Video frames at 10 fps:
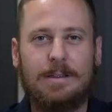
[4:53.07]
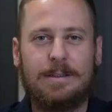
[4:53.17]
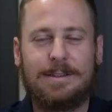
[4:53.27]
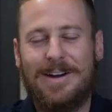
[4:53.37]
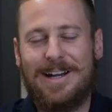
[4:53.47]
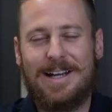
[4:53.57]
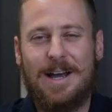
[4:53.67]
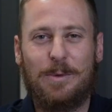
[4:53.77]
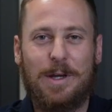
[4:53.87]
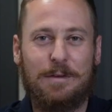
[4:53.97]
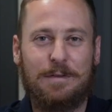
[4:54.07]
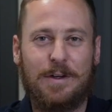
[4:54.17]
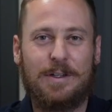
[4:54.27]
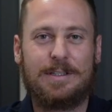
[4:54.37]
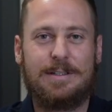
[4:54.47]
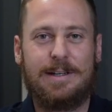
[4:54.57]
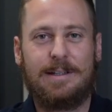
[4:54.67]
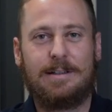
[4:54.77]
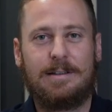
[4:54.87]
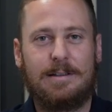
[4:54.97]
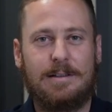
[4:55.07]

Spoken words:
So right now we are focusing